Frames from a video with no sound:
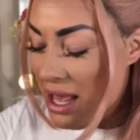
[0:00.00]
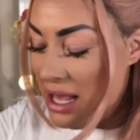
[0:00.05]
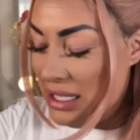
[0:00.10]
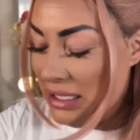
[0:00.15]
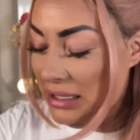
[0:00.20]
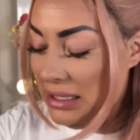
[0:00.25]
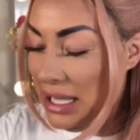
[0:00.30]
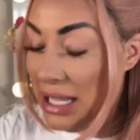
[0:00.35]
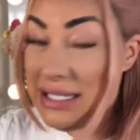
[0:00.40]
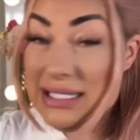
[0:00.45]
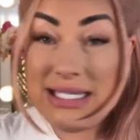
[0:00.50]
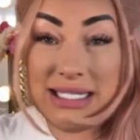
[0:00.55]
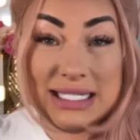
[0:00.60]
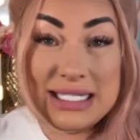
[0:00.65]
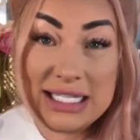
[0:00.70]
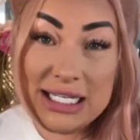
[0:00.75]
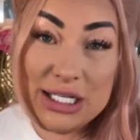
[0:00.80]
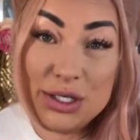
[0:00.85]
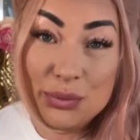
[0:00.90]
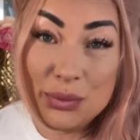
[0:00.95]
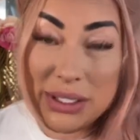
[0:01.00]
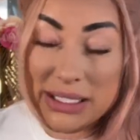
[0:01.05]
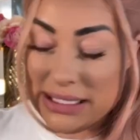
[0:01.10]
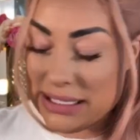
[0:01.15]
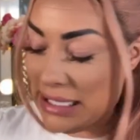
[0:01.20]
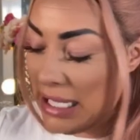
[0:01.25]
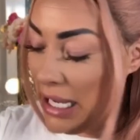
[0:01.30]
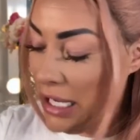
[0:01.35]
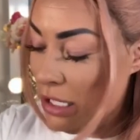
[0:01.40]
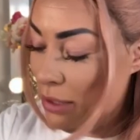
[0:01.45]
Let's see what
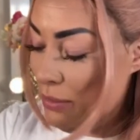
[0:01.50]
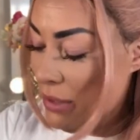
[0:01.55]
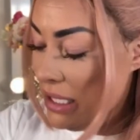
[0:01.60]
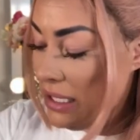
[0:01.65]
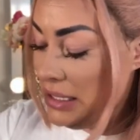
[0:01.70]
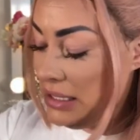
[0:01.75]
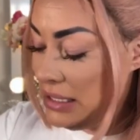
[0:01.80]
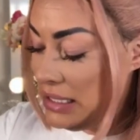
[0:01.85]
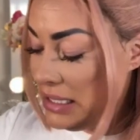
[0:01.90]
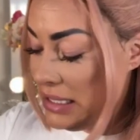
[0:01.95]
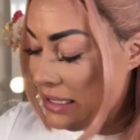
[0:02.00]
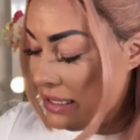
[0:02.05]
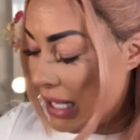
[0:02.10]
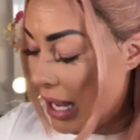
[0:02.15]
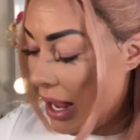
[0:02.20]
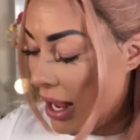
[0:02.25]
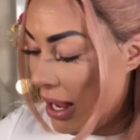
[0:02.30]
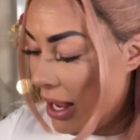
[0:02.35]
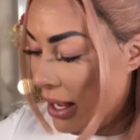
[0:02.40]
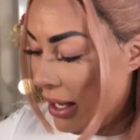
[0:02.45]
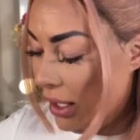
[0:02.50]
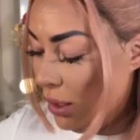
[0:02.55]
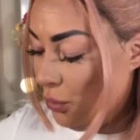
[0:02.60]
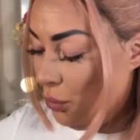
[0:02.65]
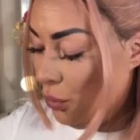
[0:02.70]
came inside.